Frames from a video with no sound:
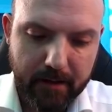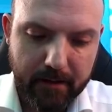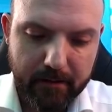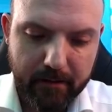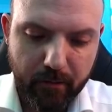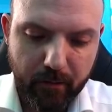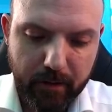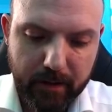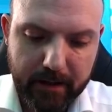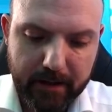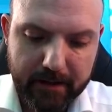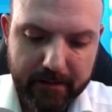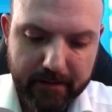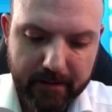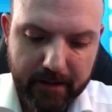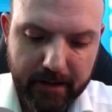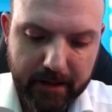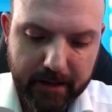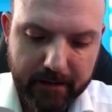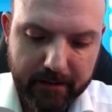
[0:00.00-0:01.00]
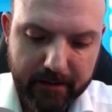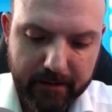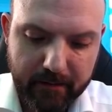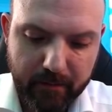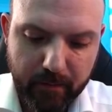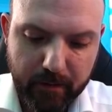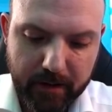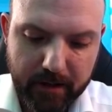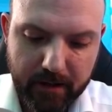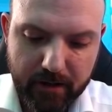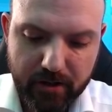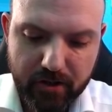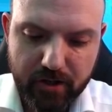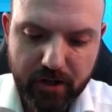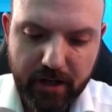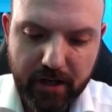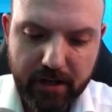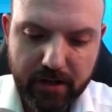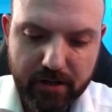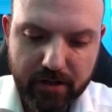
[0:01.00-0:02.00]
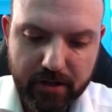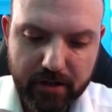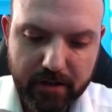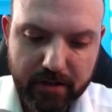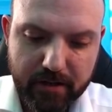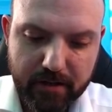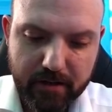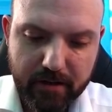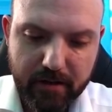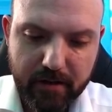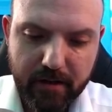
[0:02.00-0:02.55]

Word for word: So we can select this, we can change it.